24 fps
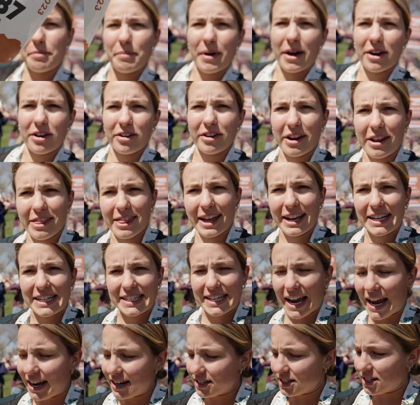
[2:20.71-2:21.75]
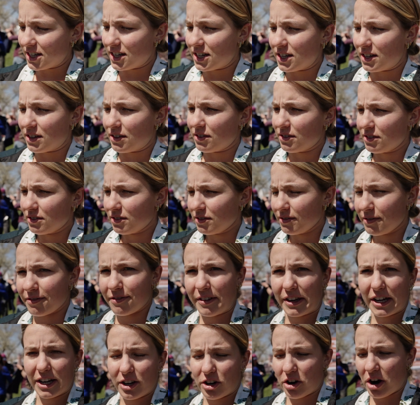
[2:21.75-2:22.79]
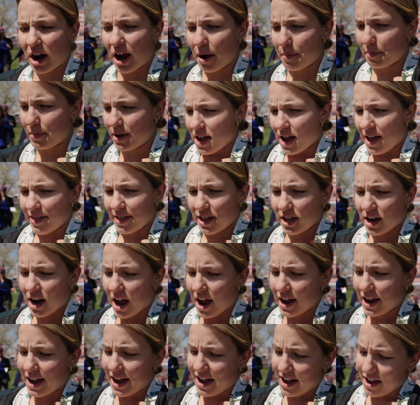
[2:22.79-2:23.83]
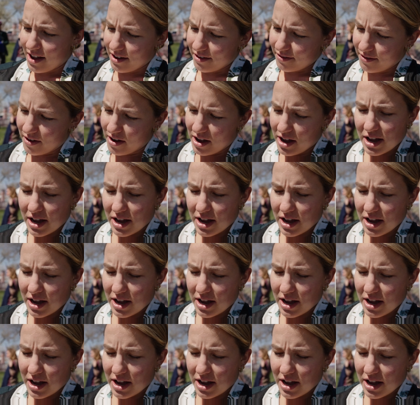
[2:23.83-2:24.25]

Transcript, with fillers: better. None of that dainty fitted crap. And then I have